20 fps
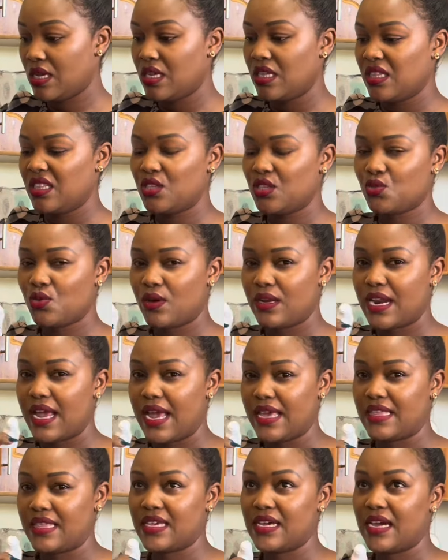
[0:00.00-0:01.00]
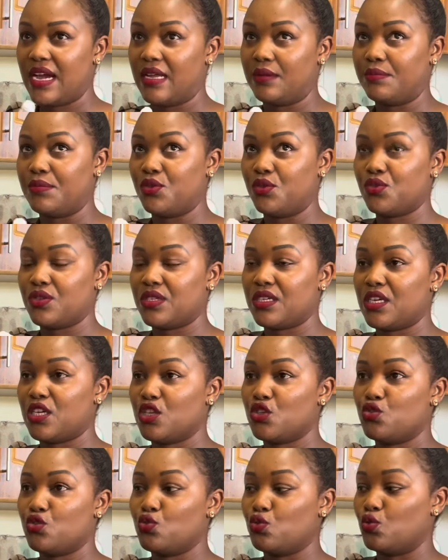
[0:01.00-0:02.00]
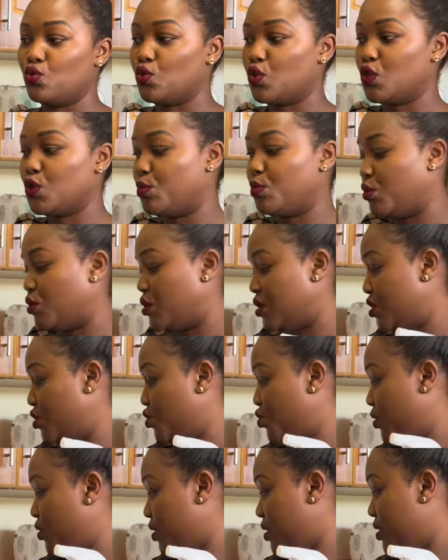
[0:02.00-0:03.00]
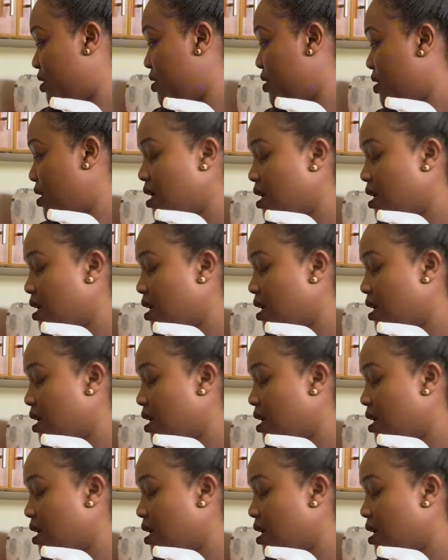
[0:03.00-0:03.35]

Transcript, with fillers: this one i think i'll be using it to spot treat